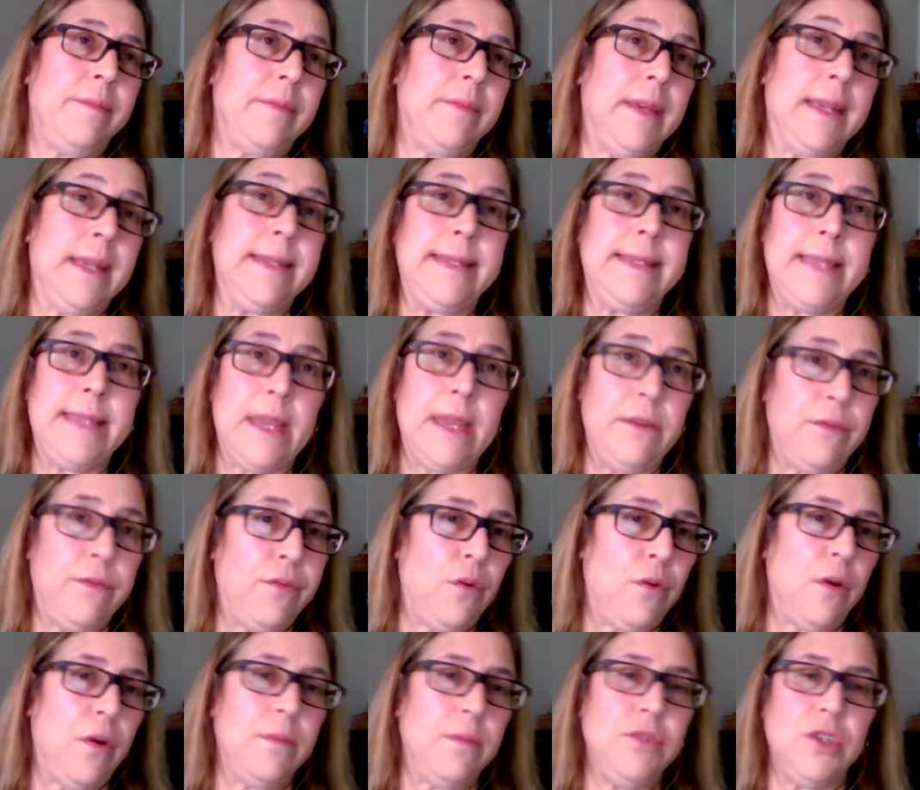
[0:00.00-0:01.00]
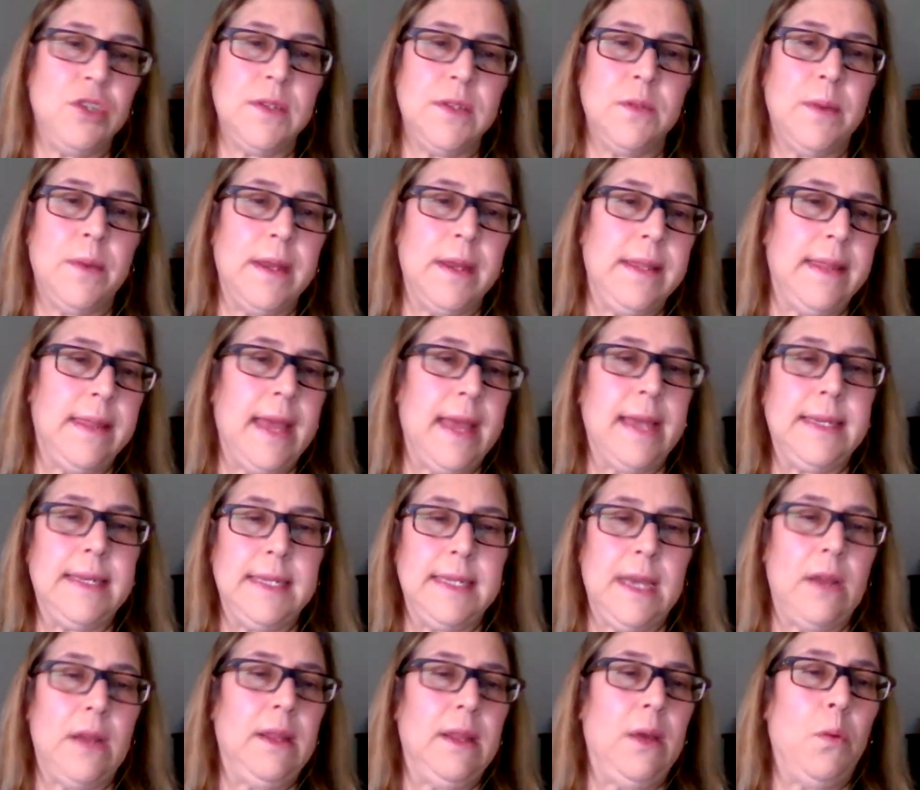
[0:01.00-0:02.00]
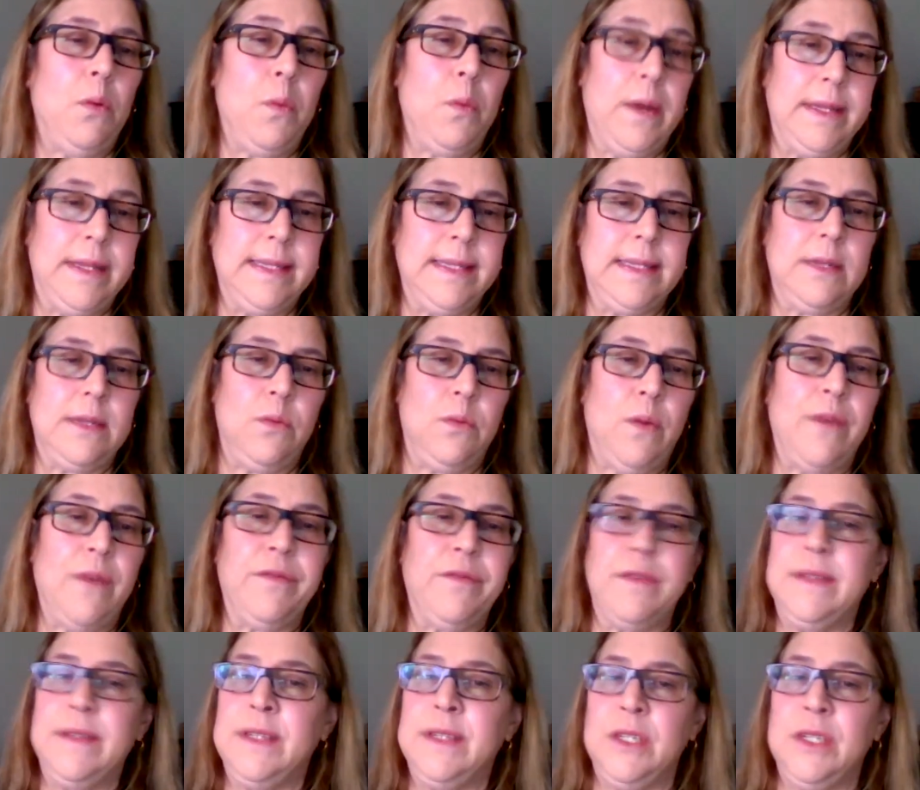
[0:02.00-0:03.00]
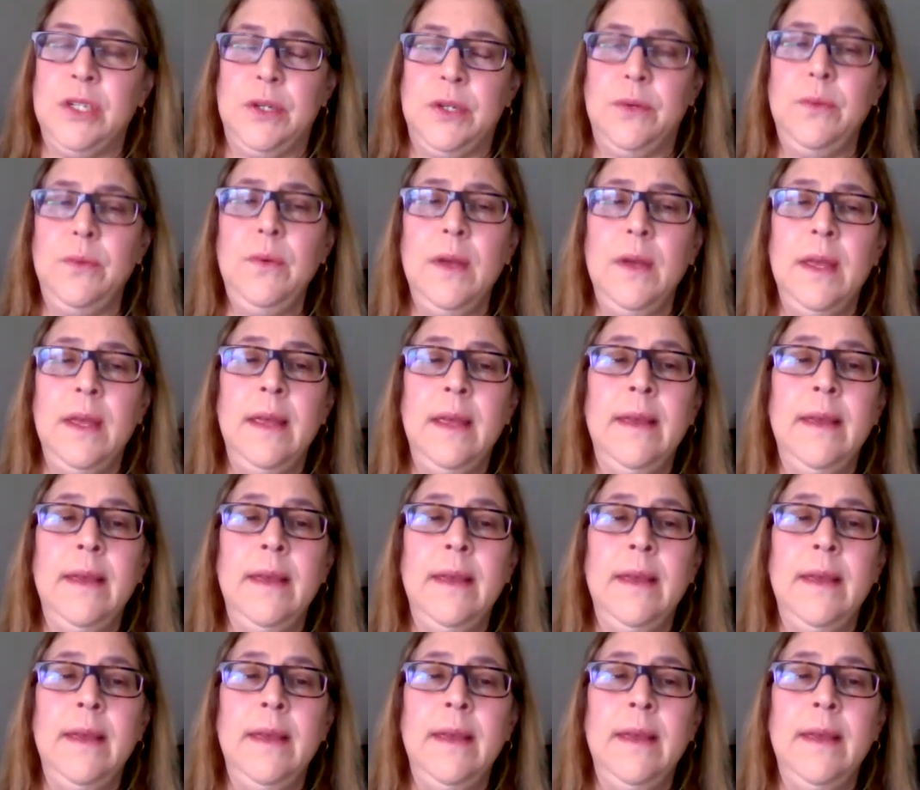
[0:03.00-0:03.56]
consent form, just write that down, like what it's in reference to.